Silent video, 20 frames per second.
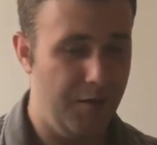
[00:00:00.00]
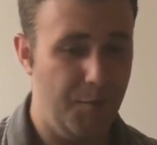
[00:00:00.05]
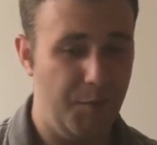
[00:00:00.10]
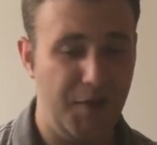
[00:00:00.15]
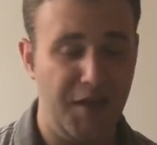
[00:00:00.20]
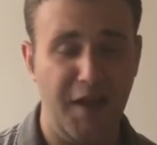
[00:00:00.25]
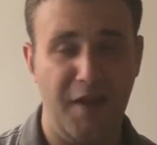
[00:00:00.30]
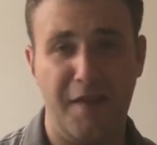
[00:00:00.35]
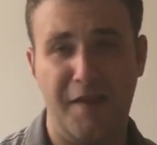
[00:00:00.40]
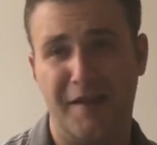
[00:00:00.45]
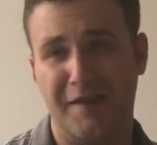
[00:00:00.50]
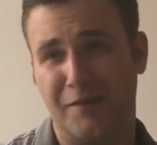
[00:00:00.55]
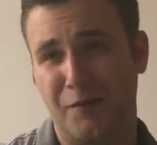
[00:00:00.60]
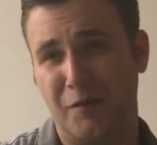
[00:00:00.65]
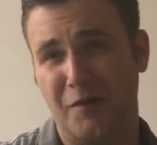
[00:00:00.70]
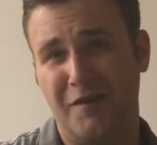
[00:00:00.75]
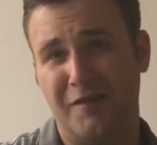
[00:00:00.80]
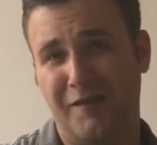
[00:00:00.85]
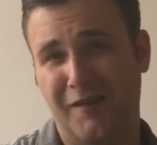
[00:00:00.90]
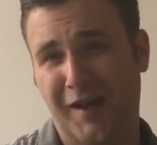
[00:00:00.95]
But yeah, it
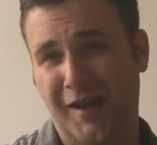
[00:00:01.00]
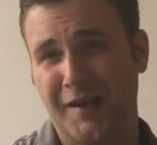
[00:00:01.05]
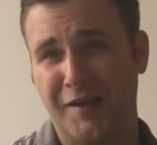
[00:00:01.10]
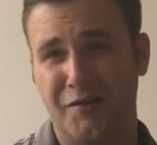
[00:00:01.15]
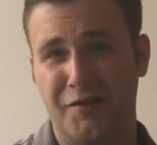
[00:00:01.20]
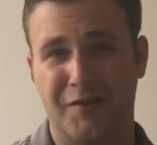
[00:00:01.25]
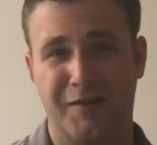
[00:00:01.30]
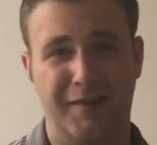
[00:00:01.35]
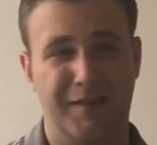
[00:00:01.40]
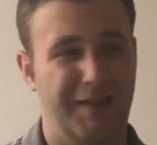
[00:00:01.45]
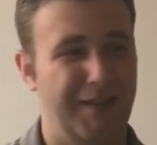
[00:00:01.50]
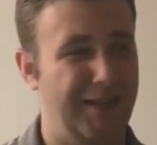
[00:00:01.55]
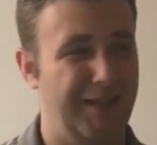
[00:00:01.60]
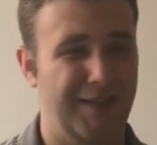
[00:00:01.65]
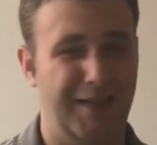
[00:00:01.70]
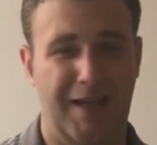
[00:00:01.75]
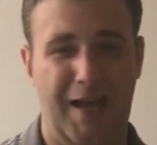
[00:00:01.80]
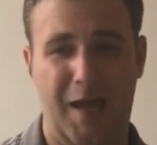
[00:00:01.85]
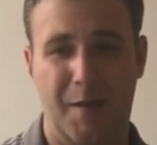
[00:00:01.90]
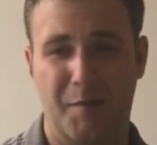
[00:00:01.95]
sort of kind of just like
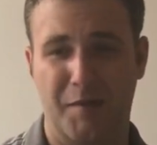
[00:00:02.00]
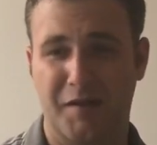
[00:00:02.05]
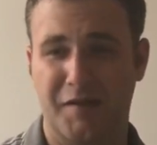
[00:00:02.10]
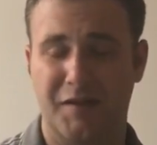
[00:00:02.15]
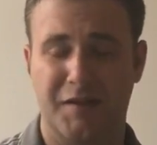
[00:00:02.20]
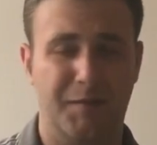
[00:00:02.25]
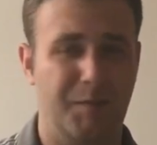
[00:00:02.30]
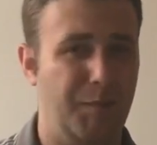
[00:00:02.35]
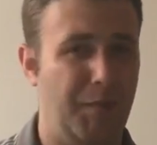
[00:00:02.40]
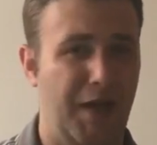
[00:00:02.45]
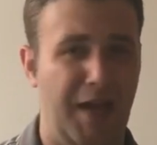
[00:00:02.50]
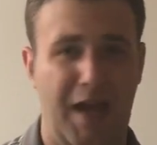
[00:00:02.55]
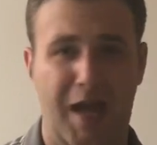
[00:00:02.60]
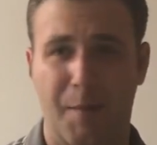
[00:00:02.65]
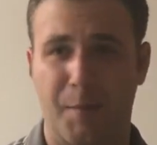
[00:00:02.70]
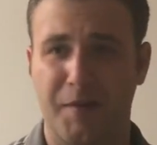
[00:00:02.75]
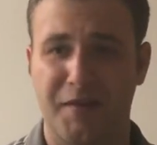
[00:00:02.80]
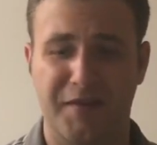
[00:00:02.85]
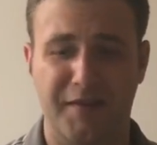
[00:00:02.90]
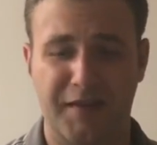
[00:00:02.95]
happened by
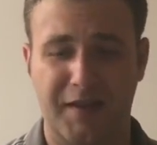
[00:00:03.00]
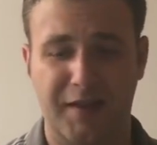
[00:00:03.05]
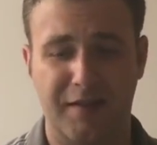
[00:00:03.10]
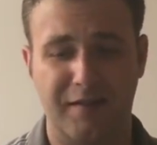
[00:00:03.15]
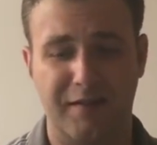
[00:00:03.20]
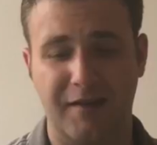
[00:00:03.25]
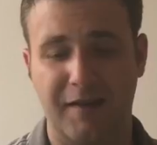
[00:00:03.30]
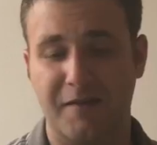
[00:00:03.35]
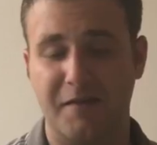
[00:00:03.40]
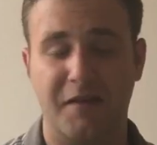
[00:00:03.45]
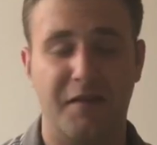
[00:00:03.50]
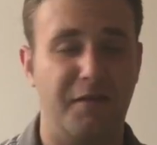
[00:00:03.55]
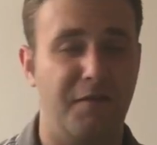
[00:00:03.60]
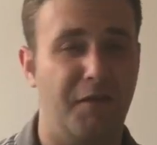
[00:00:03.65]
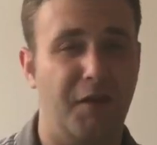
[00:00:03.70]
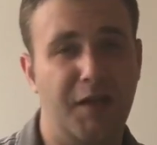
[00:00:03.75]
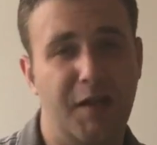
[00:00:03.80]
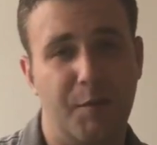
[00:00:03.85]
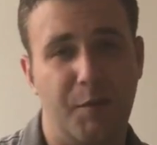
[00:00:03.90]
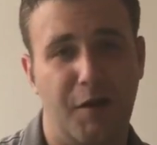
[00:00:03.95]
happenstance, and the
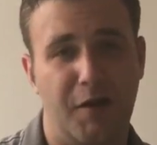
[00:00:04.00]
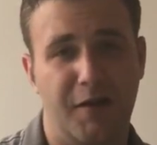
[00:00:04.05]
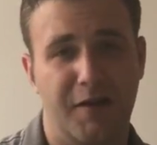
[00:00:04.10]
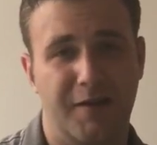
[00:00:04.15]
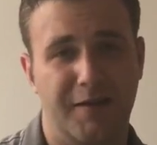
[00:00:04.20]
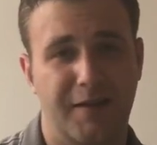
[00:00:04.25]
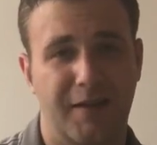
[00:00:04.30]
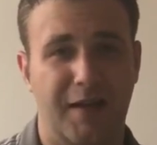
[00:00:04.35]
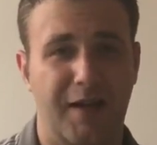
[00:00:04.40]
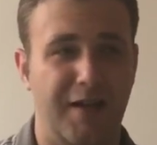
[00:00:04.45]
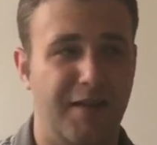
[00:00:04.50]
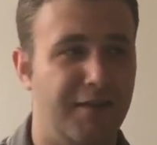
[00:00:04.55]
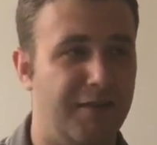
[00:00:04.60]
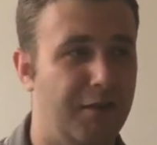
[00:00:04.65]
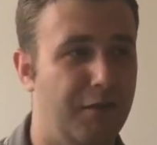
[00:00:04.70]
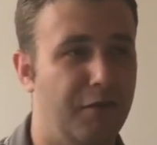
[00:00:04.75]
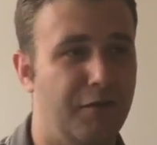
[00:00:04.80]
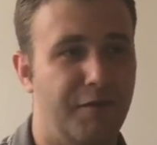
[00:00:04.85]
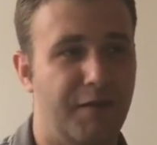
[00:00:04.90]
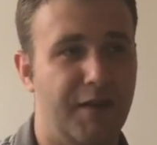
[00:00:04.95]
funny part is that I
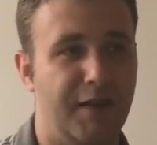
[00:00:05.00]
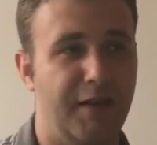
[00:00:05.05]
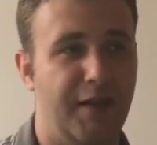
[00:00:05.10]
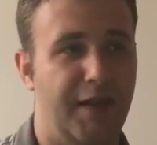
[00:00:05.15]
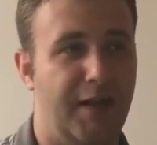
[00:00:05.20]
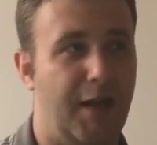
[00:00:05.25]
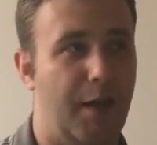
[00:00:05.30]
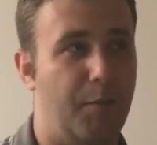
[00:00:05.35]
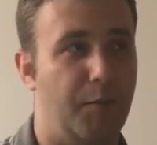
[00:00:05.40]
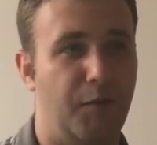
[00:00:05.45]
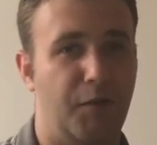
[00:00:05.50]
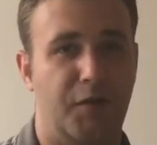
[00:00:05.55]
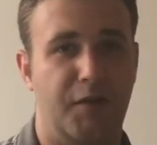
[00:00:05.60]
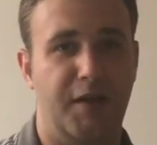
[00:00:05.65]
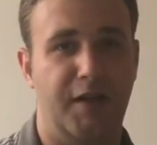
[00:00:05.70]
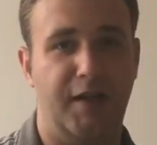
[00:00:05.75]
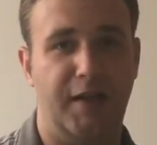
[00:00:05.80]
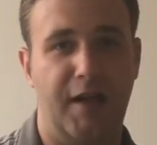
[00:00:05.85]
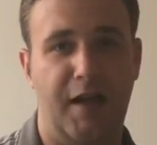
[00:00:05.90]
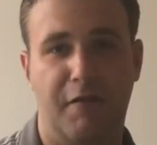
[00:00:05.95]
still feel like I'm
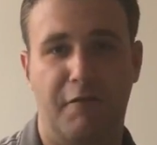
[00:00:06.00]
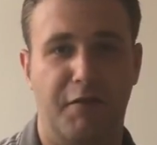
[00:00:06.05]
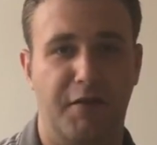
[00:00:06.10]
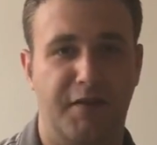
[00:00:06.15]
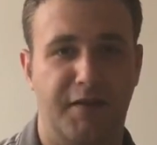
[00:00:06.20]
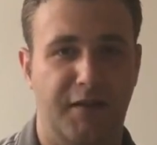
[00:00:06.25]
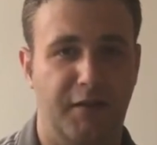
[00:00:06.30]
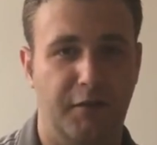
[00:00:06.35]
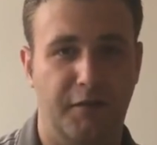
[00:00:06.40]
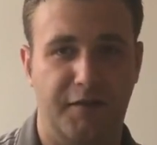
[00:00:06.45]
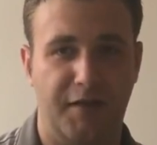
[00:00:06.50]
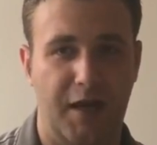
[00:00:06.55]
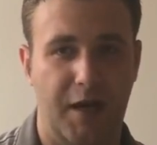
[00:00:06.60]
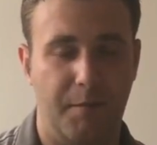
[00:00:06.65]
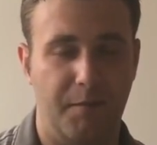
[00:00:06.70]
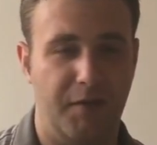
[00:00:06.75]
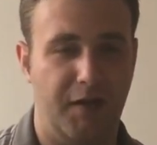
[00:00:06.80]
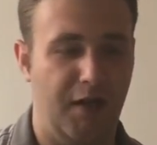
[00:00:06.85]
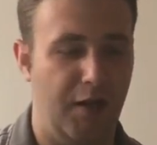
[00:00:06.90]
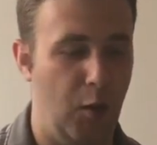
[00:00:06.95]
learning every single
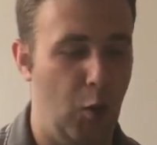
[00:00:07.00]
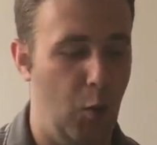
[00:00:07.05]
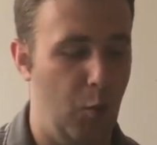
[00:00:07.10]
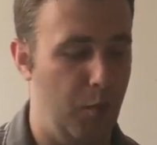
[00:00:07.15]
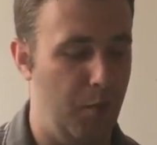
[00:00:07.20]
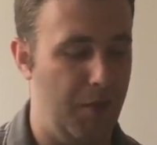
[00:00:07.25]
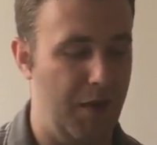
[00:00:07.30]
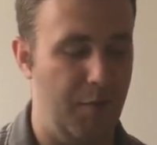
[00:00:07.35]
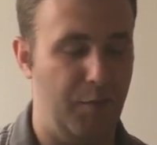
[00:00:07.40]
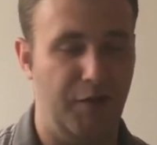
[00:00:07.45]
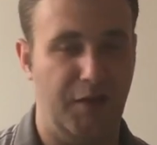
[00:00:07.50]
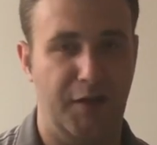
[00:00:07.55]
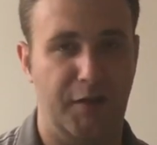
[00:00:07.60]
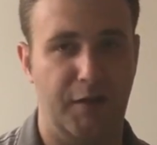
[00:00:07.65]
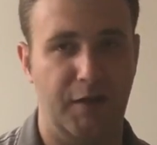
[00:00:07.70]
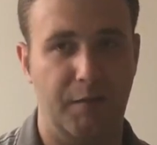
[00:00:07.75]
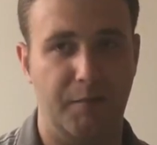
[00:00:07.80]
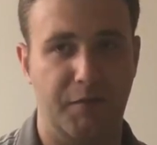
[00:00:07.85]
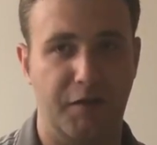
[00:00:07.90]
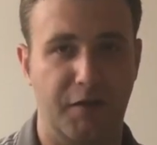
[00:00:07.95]
time that I open my
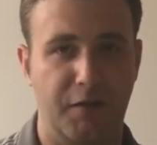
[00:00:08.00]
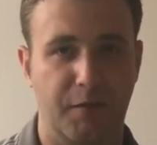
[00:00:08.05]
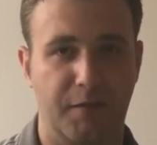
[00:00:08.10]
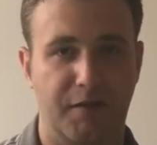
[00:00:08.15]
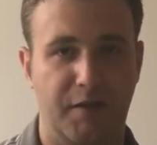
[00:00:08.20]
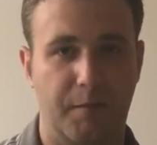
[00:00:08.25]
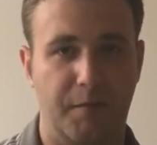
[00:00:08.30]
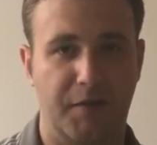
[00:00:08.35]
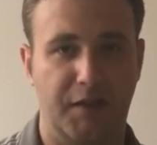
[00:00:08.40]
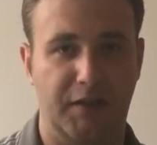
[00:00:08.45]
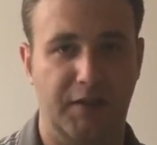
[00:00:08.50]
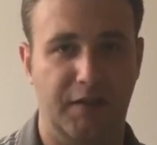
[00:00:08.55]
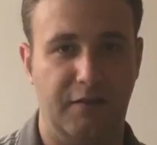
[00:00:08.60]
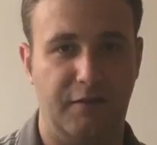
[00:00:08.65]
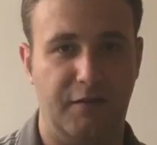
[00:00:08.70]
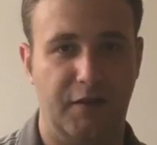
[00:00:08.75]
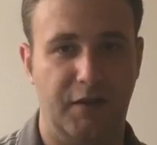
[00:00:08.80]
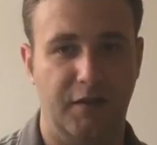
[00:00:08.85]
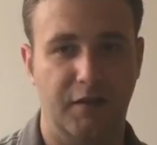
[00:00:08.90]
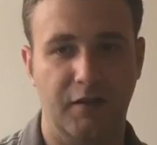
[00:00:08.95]
planner up to do something
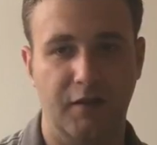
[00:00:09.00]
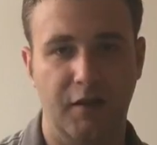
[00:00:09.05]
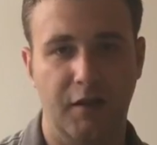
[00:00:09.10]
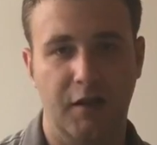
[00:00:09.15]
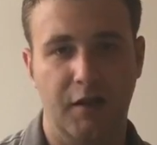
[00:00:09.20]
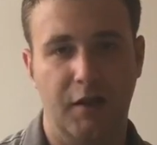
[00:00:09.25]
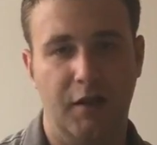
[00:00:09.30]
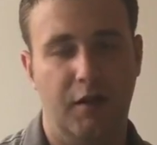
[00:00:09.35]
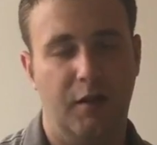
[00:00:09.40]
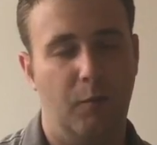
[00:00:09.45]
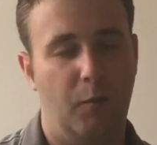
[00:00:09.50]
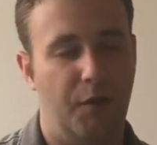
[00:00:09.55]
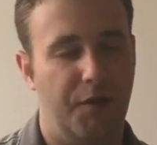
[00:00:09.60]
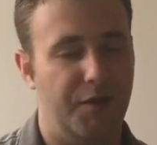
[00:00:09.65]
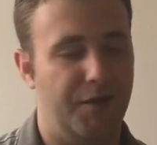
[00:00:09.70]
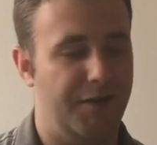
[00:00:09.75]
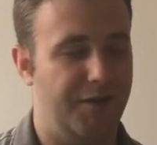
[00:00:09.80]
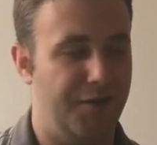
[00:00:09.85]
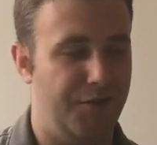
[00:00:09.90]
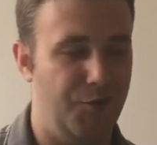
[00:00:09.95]
different,
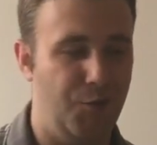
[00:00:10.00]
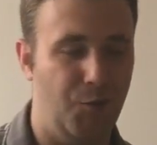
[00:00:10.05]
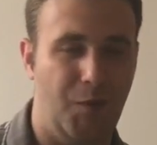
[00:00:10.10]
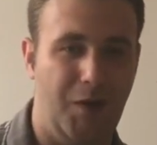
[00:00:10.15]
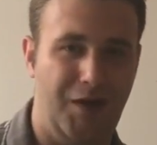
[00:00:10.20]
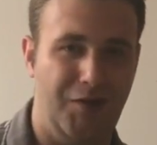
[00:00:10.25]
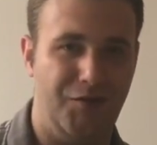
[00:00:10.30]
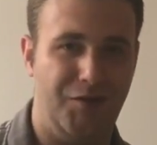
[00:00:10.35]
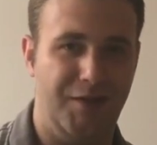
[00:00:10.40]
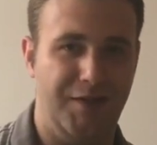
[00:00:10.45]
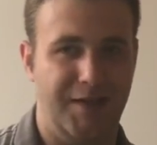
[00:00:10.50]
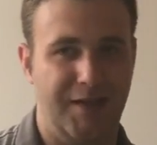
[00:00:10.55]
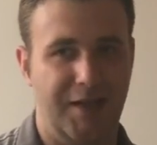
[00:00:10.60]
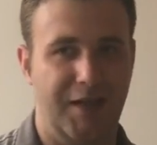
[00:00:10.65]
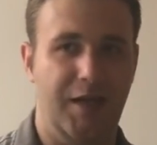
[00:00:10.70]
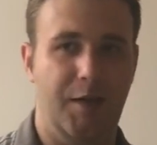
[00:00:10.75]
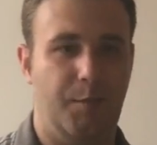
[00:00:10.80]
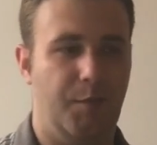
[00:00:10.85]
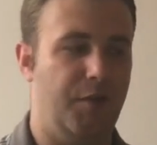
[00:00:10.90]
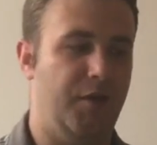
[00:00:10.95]
whether it's a new washi
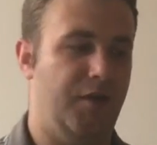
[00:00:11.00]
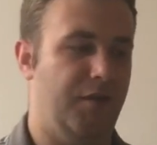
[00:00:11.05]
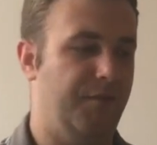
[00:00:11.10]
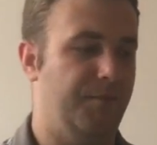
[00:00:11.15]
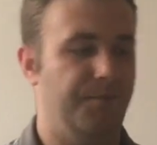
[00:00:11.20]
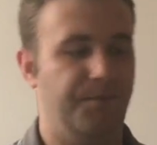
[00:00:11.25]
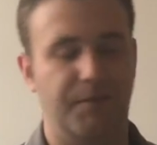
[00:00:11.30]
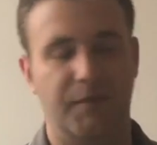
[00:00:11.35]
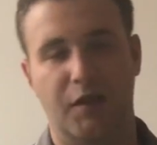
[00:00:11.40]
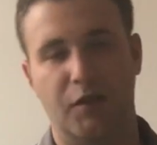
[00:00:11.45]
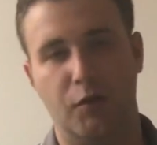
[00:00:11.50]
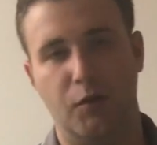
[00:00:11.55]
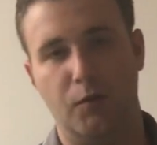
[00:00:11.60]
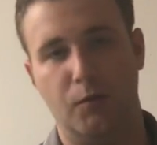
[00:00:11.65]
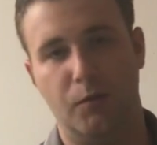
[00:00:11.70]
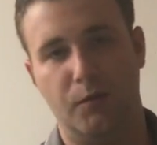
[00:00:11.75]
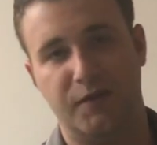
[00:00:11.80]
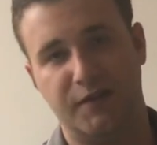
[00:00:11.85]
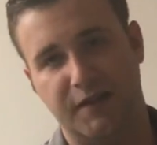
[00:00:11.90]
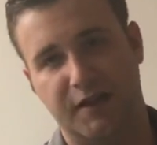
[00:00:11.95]
tape or a
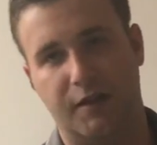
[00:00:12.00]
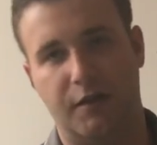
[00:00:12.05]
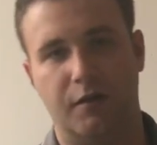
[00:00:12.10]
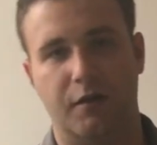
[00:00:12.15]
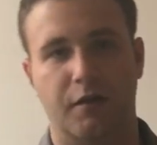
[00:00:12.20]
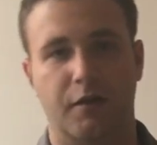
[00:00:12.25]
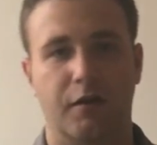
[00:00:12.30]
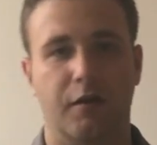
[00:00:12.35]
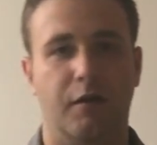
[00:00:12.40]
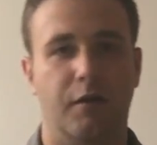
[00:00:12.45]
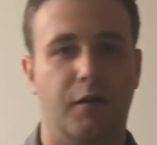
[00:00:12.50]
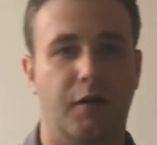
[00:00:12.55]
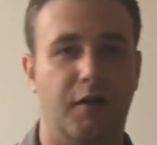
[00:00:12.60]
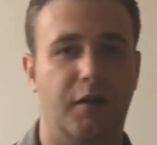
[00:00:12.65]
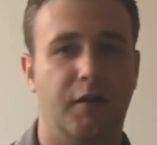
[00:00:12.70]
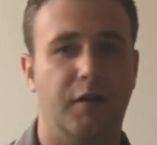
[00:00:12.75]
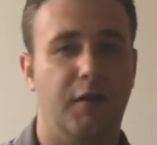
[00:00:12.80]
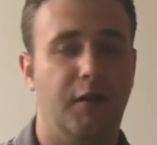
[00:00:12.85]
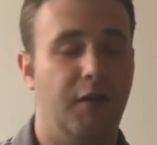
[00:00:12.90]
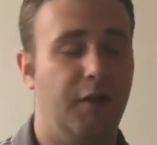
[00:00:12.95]
new sticker,
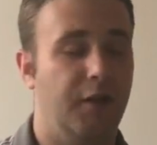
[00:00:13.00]
or